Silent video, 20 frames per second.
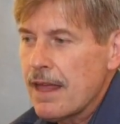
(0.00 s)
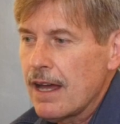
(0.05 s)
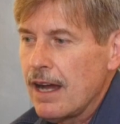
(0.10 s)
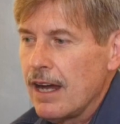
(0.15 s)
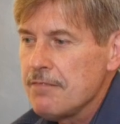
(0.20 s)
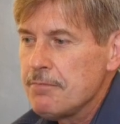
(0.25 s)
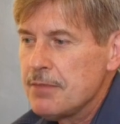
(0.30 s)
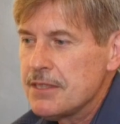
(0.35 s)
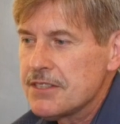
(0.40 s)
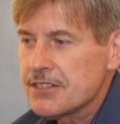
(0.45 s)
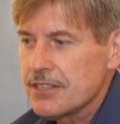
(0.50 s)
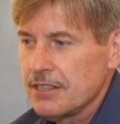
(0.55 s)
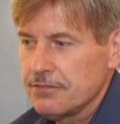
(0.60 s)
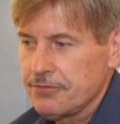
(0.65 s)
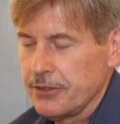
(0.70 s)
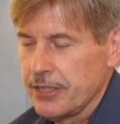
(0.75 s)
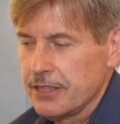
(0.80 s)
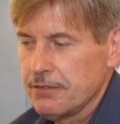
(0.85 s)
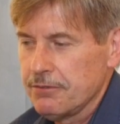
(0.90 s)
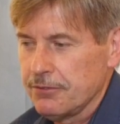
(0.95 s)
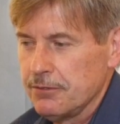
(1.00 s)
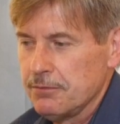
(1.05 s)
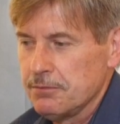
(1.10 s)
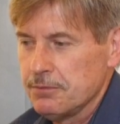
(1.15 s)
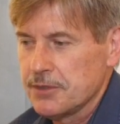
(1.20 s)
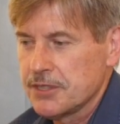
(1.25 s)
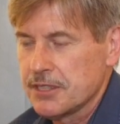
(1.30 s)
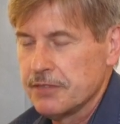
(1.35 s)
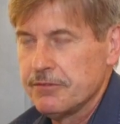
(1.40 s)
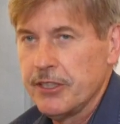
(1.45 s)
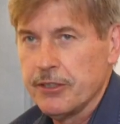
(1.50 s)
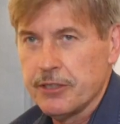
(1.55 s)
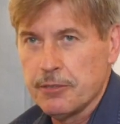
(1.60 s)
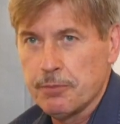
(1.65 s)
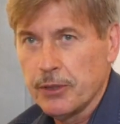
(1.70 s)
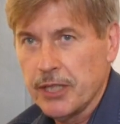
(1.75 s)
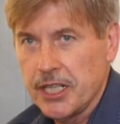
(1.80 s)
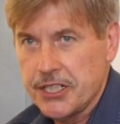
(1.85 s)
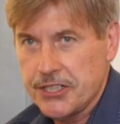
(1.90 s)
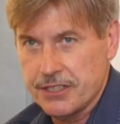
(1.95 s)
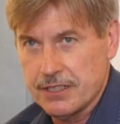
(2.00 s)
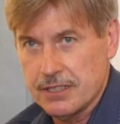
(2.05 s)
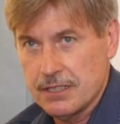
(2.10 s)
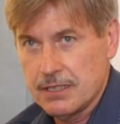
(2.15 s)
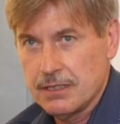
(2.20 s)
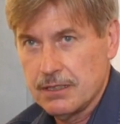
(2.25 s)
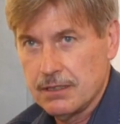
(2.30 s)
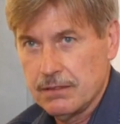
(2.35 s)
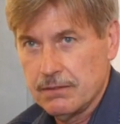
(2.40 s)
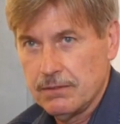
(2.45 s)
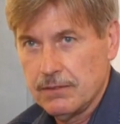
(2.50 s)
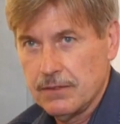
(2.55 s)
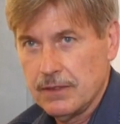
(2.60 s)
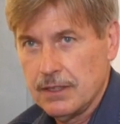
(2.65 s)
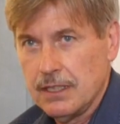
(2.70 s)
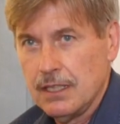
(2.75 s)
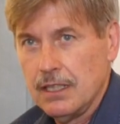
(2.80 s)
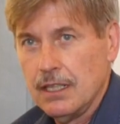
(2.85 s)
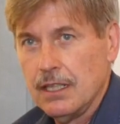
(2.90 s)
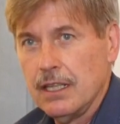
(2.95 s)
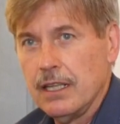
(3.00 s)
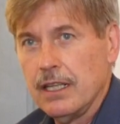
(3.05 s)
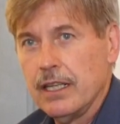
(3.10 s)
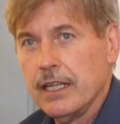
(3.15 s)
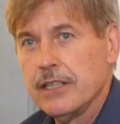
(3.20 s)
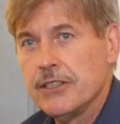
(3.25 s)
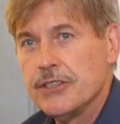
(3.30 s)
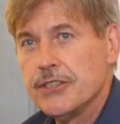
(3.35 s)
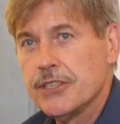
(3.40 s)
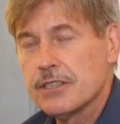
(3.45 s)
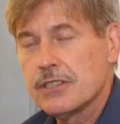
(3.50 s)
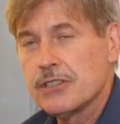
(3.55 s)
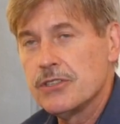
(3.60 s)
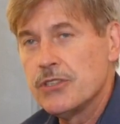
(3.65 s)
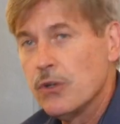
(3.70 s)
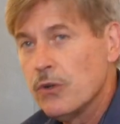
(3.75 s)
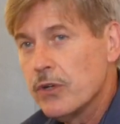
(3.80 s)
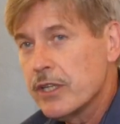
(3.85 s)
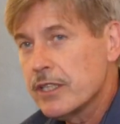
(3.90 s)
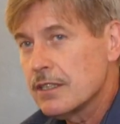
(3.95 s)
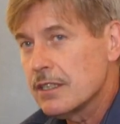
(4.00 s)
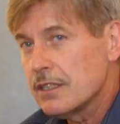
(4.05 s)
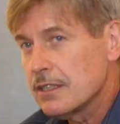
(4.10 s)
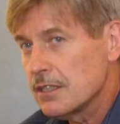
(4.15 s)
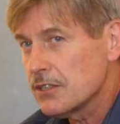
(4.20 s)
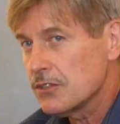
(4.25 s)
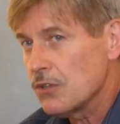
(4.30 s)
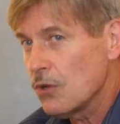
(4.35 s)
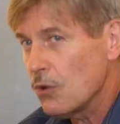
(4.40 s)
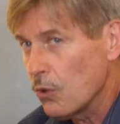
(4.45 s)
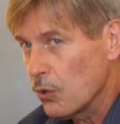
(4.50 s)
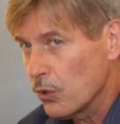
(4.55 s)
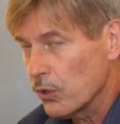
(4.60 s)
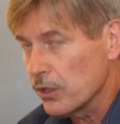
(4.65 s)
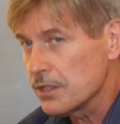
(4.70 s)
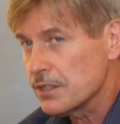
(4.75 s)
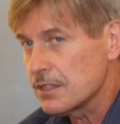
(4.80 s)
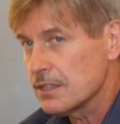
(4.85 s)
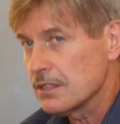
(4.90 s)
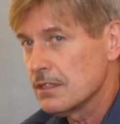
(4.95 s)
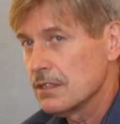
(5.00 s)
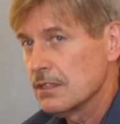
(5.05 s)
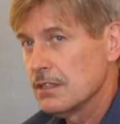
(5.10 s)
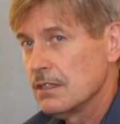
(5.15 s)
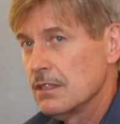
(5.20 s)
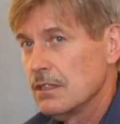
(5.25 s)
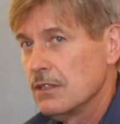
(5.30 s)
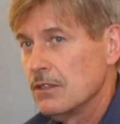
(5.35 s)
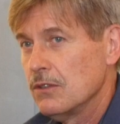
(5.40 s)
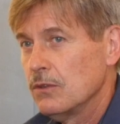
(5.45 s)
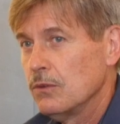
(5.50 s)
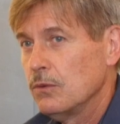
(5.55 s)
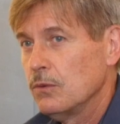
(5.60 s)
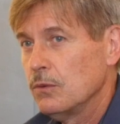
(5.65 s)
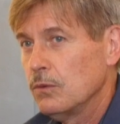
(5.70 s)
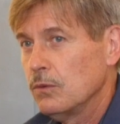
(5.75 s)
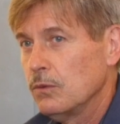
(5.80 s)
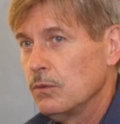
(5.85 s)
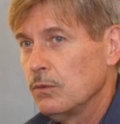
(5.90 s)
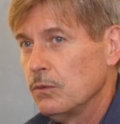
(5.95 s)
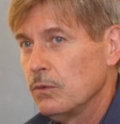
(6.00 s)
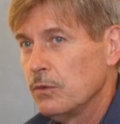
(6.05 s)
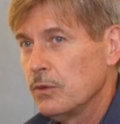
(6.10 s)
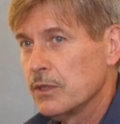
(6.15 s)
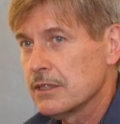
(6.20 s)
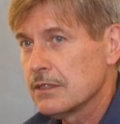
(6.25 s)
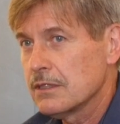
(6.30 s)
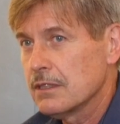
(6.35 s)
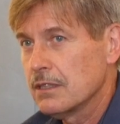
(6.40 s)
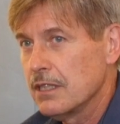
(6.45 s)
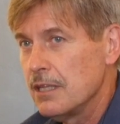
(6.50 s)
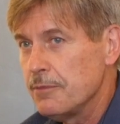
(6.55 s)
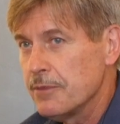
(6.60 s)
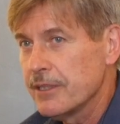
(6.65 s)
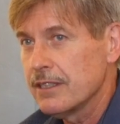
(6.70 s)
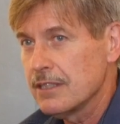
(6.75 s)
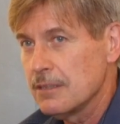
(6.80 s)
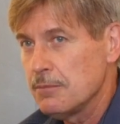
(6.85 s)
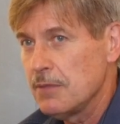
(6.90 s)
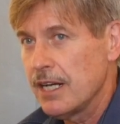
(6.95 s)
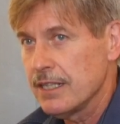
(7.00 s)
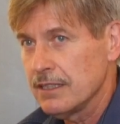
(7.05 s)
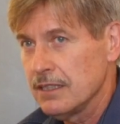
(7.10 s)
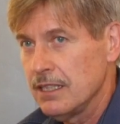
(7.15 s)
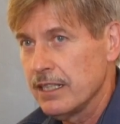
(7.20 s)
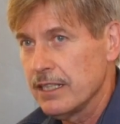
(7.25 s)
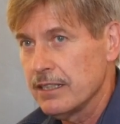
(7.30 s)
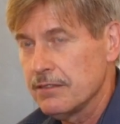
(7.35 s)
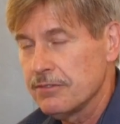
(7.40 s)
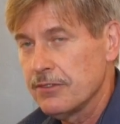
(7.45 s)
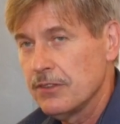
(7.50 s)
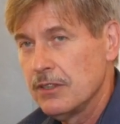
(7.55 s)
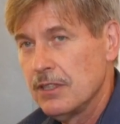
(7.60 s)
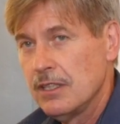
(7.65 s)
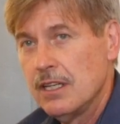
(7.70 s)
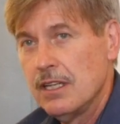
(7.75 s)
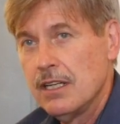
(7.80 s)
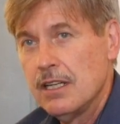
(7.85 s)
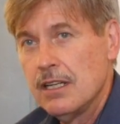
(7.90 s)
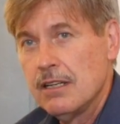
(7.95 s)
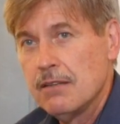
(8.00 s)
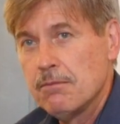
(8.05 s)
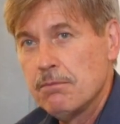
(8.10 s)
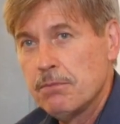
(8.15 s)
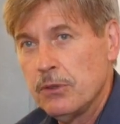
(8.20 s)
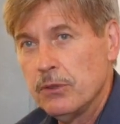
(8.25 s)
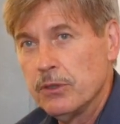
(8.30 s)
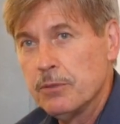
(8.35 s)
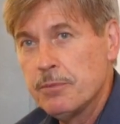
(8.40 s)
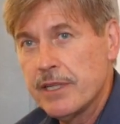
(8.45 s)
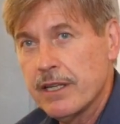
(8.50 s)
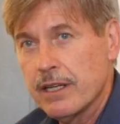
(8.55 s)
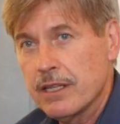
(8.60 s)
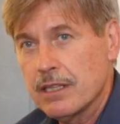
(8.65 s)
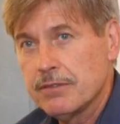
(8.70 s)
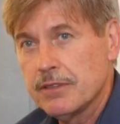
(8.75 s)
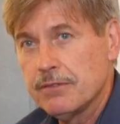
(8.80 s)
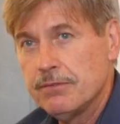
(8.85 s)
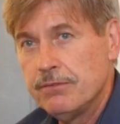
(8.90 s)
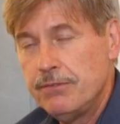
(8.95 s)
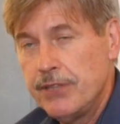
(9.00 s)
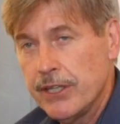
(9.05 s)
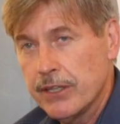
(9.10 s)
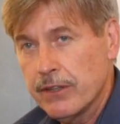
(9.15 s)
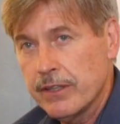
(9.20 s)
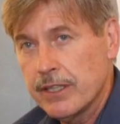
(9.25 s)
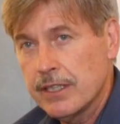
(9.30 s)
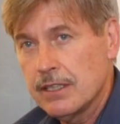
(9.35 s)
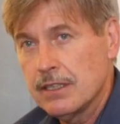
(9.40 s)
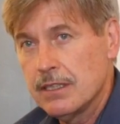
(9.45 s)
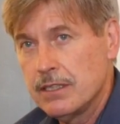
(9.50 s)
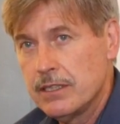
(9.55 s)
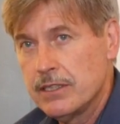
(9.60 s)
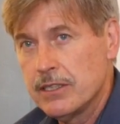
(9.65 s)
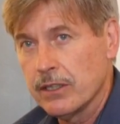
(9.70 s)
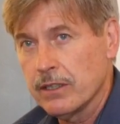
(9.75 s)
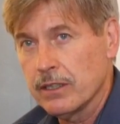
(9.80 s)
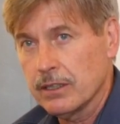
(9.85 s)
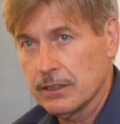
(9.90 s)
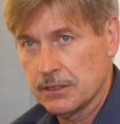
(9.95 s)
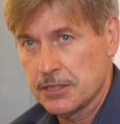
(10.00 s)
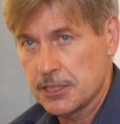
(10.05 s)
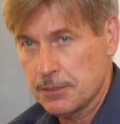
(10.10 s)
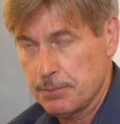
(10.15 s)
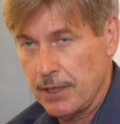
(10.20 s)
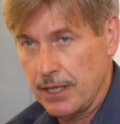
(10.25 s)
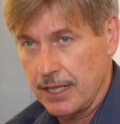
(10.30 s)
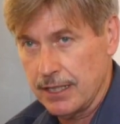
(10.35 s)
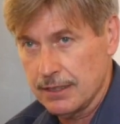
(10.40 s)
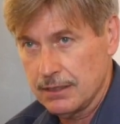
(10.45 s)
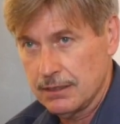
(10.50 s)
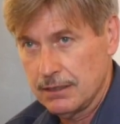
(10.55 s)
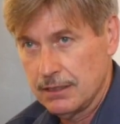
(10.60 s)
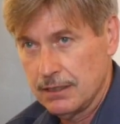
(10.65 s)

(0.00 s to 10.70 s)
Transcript: I've been suffering from severe depression, and just knowing that this horse was coming into my life pulled me out of a very dark spot.